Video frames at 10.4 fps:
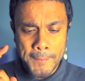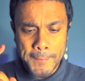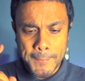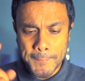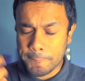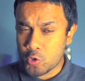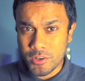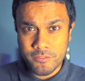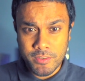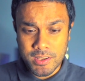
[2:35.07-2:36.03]
You
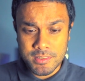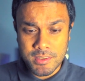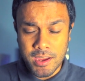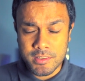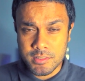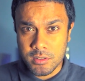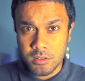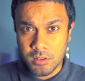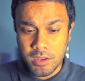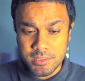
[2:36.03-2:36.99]
can fix
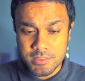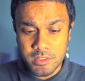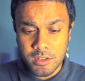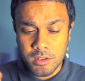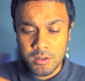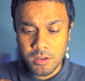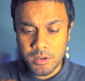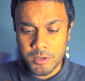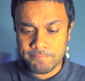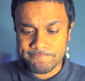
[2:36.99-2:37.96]

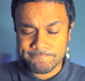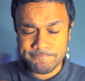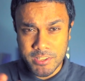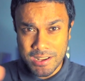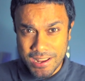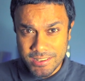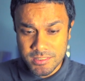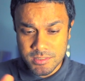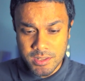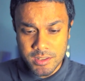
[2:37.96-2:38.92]
external the
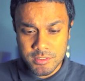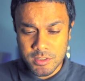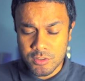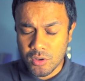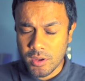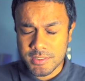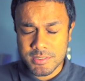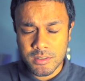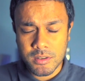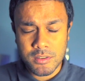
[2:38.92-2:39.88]
lights that's
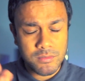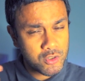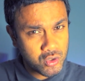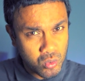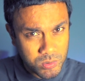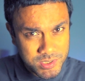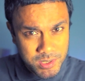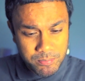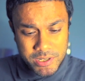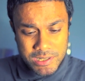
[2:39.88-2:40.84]
sold
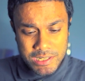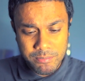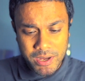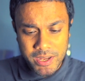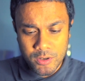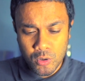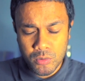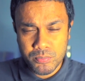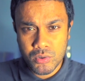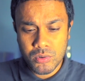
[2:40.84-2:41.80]
separately by
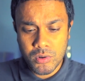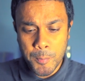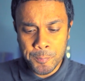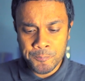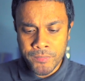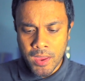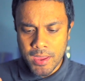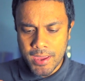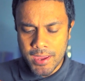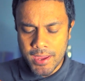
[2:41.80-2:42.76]
GoPro,
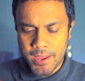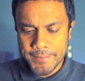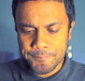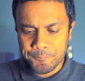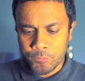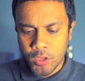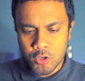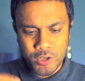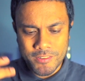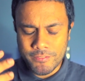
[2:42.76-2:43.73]
and
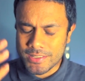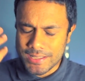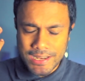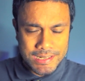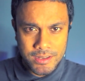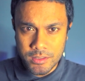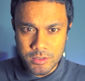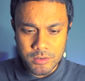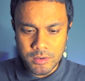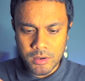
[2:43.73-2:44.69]
you can fix any
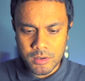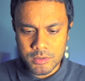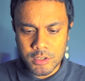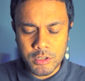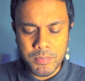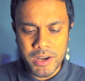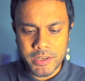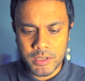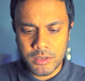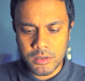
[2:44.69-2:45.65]
other
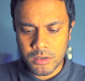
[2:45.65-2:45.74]
third-party